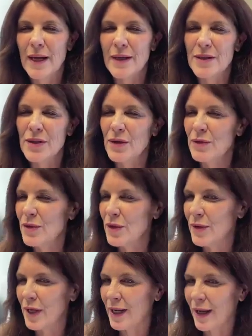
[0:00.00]
as noon
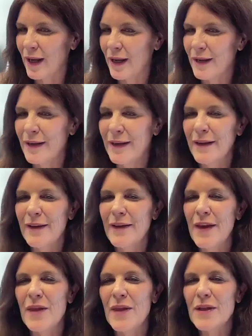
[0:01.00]
duty aide,
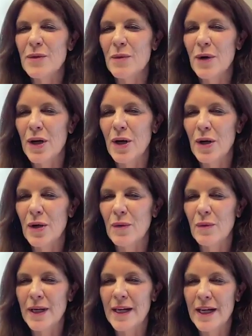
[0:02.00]
then this worker
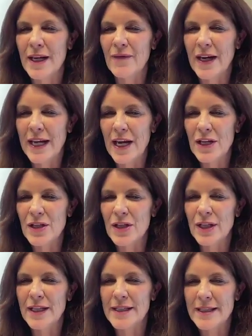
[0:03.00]
would need
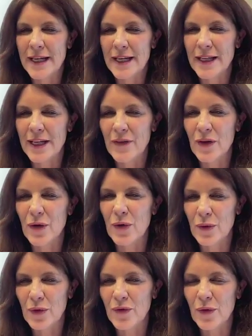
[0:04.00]
vacation and sick leave
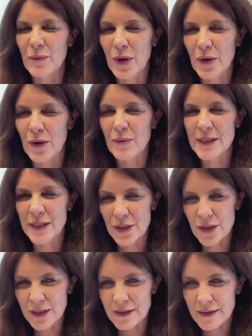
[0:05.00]
accrual for both
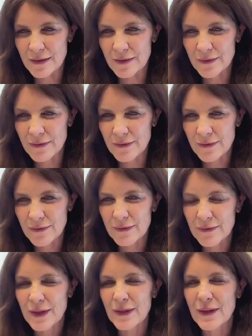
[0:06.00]
positions,
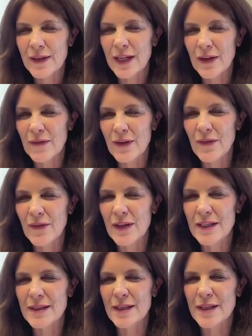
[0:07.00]
even if
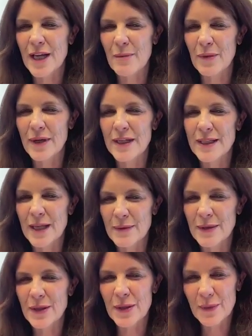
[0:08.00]
this is a temporary
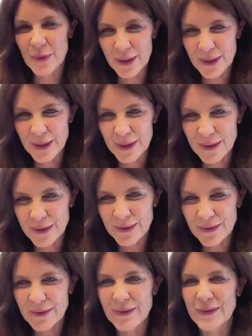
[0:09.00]
substitute work
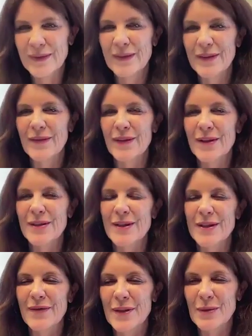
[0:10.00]

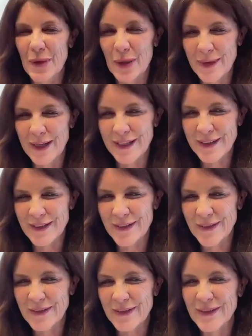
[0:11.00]
versus if it's permanent?